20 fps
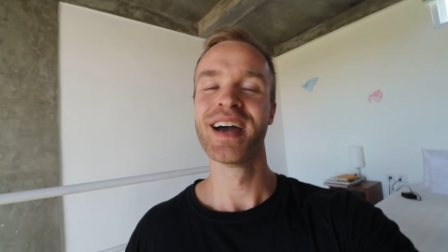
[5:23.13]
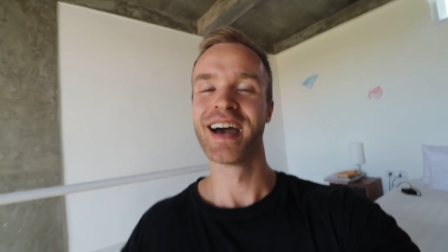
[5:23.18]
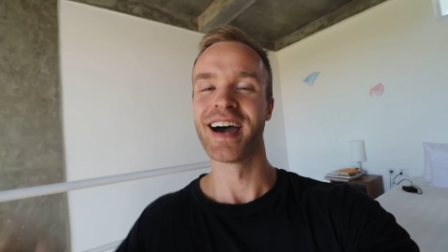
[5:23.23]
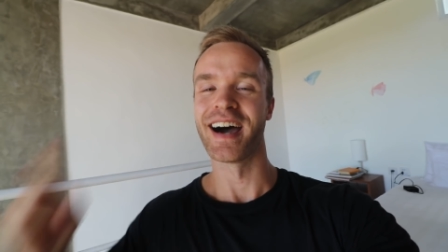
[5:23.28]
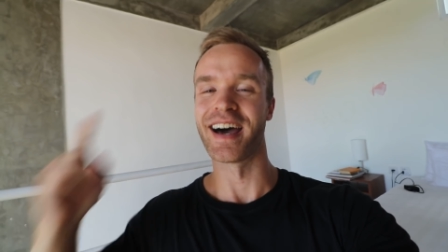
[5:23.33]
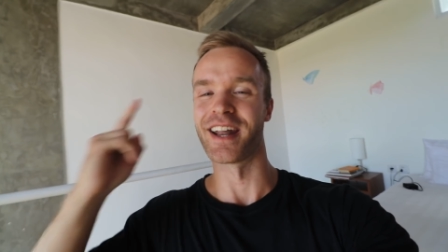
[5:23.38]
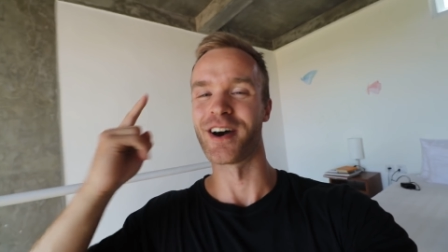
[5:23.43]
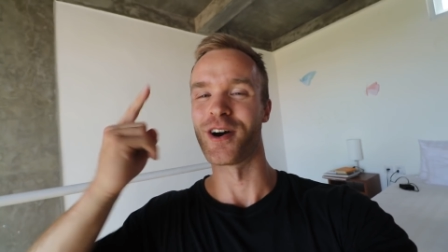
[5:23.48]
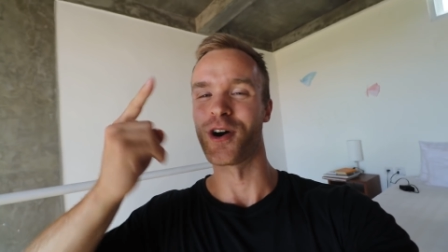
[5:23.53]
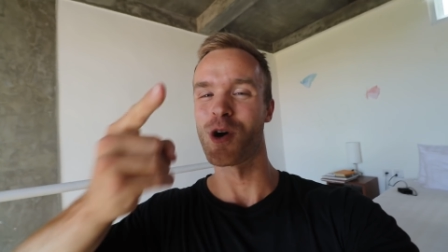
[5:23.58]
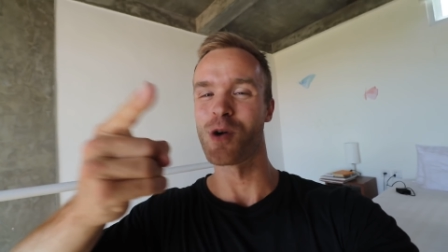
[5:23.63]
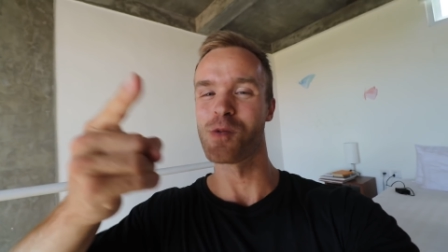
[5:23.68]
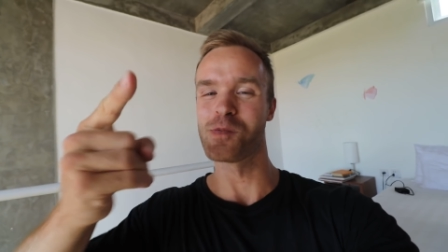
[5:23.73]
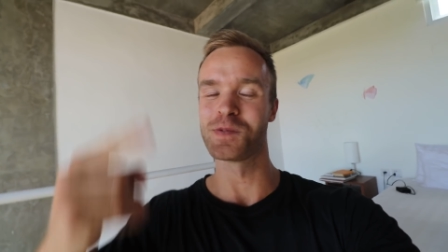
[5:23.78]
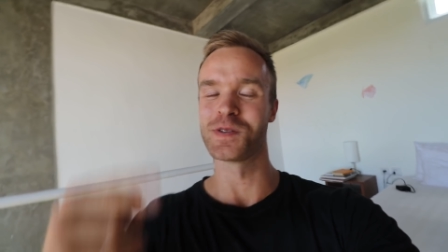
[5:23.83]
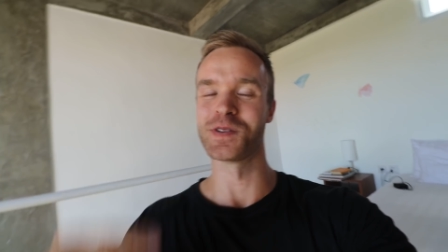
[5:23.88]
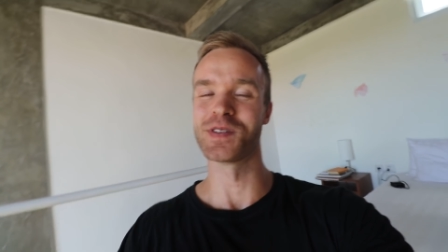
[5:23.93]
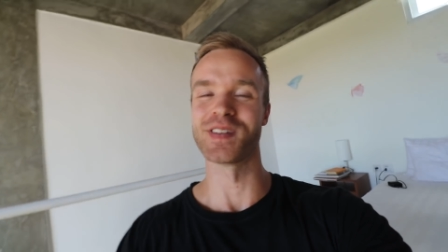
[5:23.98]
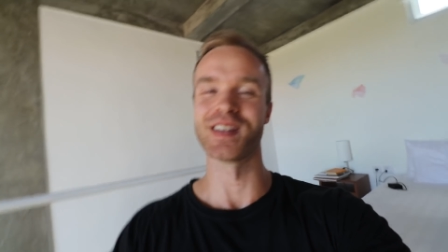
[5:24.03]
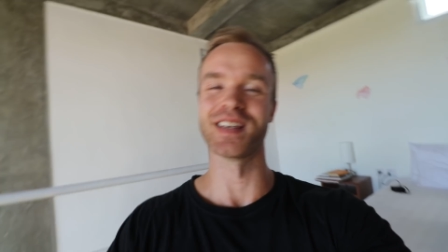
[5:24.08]
And I hope
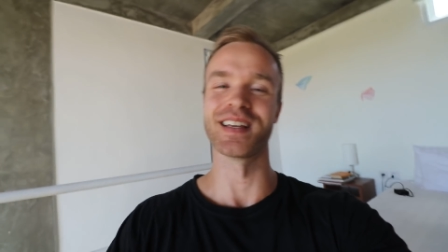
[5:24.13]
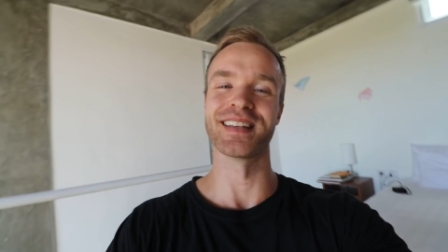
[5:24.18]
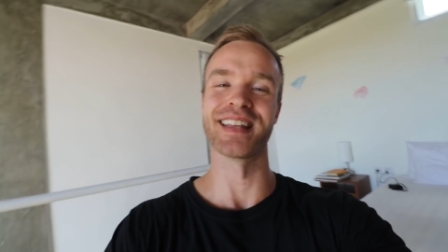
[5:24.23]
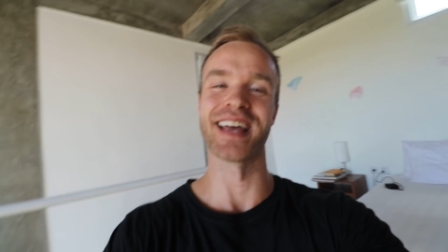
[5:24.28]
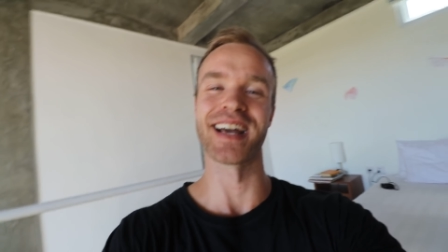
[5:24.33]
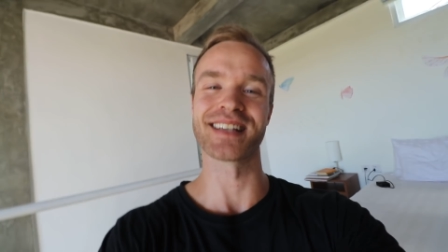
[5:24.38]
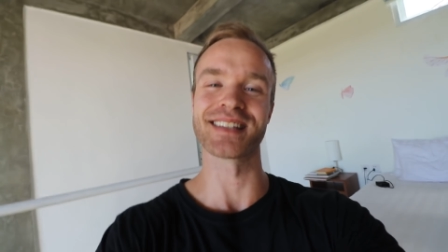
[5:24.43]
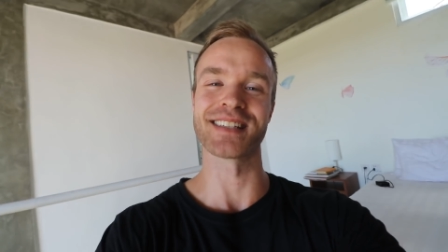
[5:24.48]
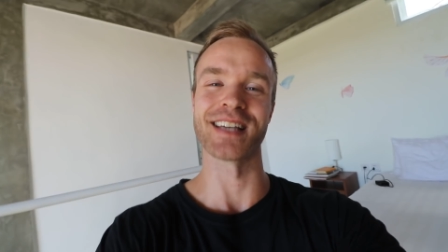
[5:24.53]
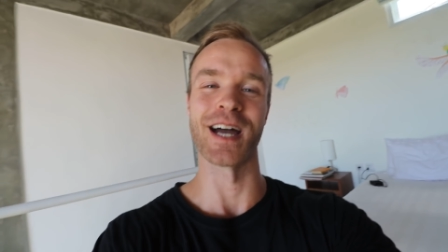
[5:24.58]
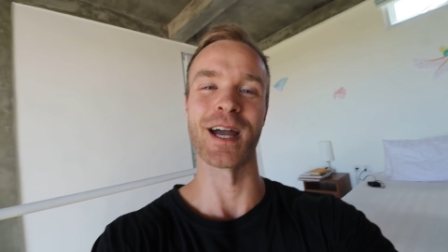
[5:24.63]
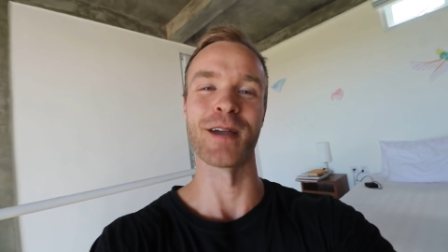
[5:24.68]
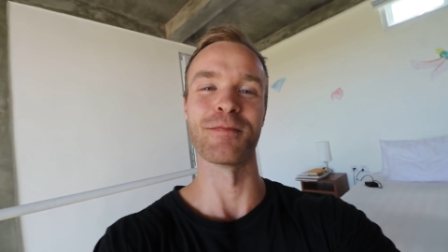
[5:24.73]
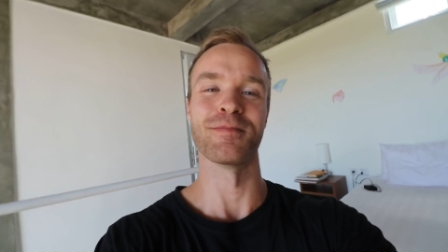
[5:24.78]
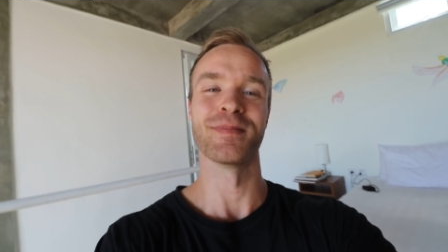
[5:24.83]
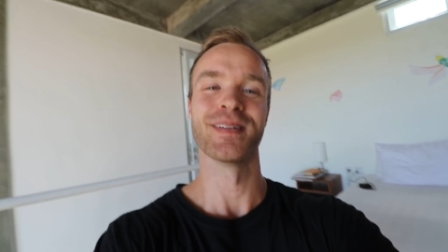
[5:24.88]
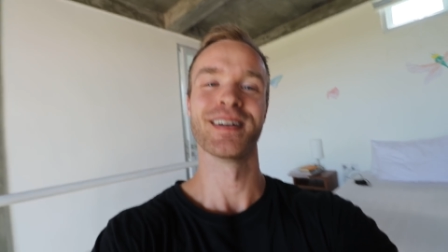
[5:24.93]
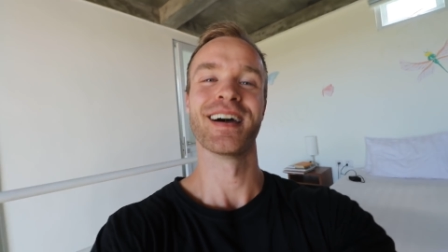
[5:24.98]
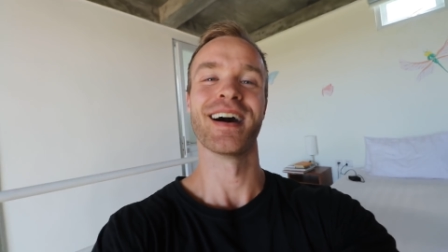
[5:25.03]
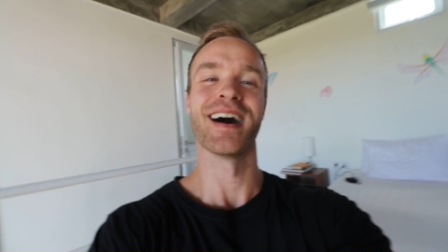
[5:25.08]
to see you next time.
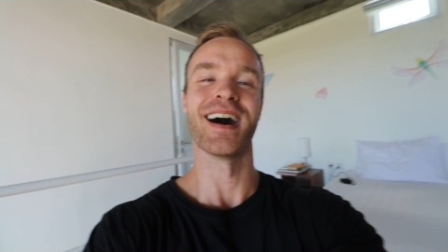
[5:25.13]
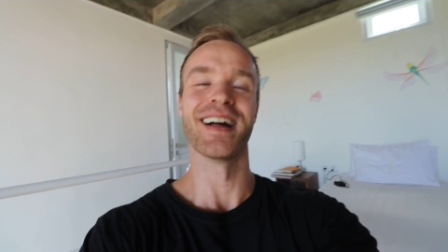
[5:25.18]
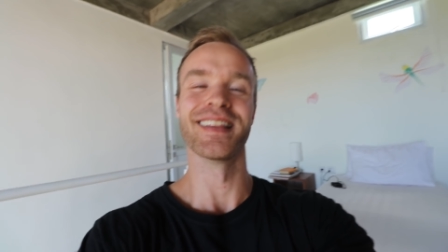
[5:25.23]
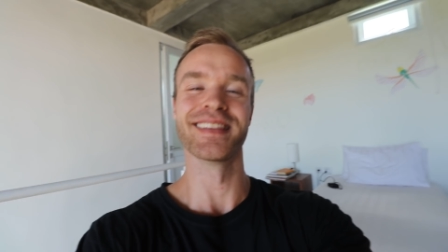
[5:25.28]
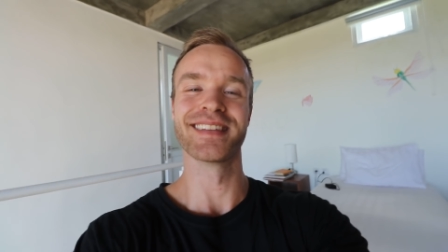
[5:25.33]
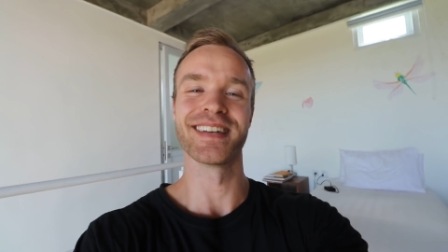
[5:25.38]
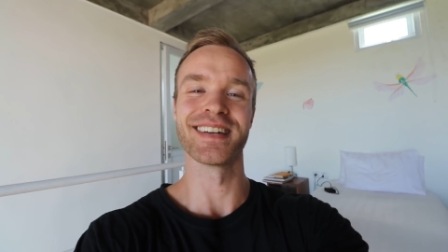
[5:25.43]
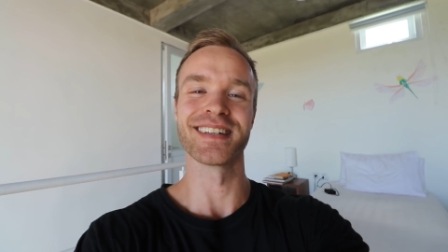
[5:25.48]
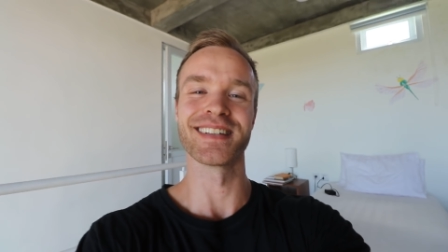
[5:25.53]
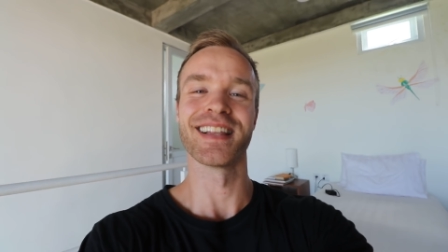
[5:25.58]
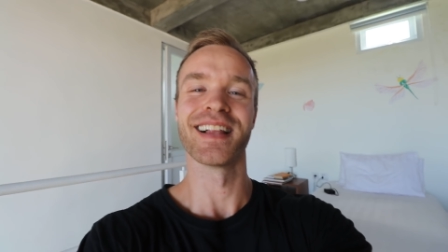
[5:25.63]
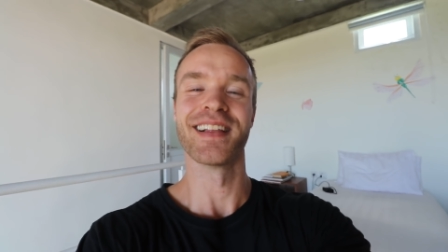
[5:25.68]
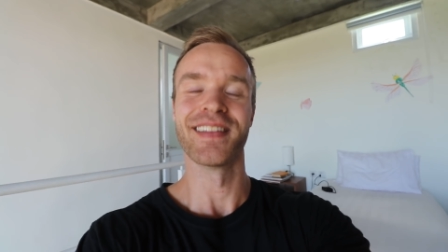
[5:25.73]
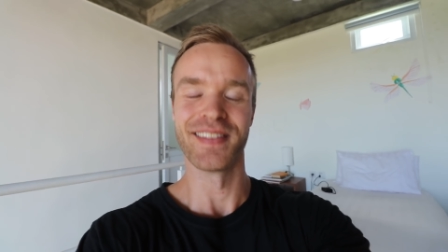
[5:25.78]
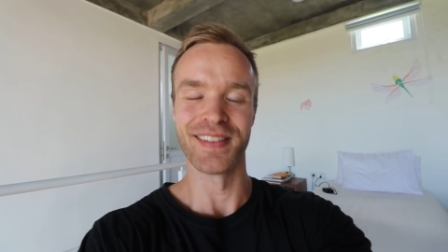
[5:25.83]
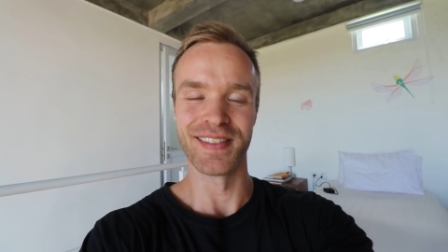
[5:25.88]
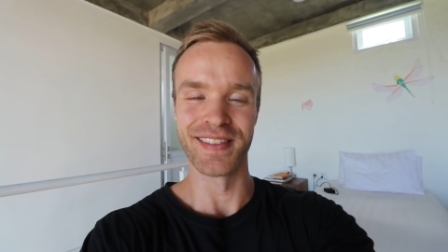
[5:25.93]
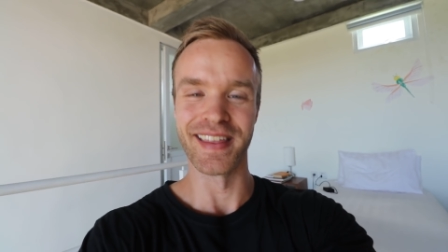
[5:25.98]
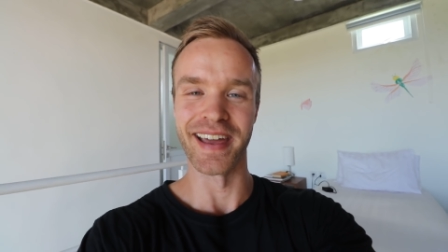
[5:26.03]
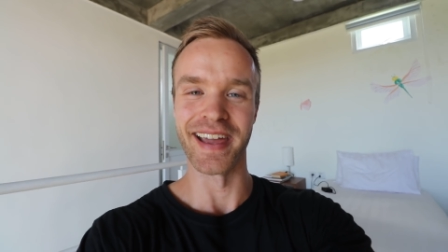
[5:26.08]
Until
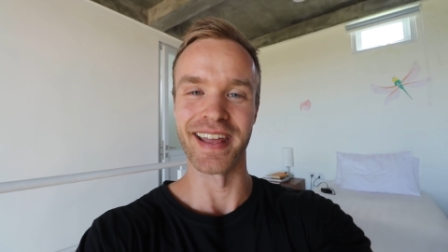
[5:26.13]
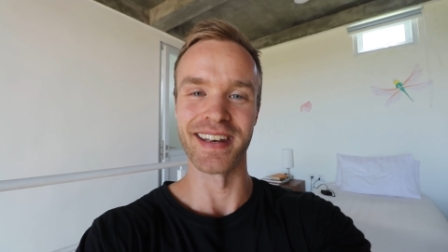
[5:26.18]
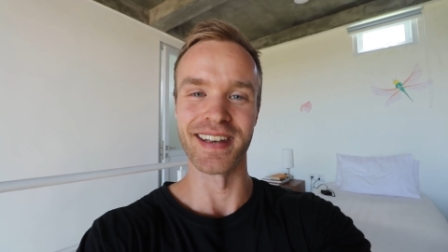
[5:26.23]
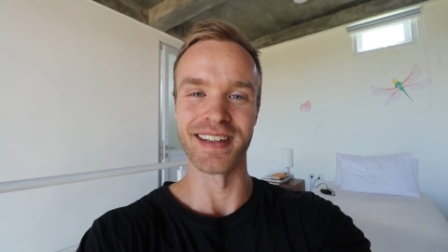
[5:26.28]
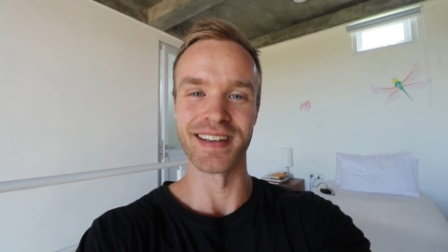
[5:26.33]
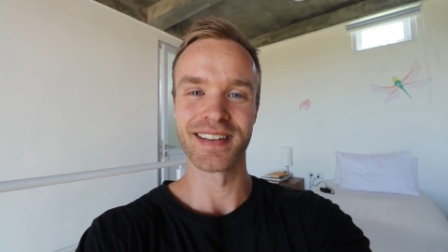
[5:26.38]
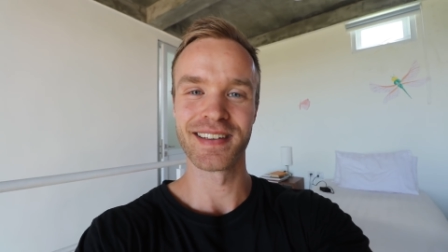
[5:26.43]
then.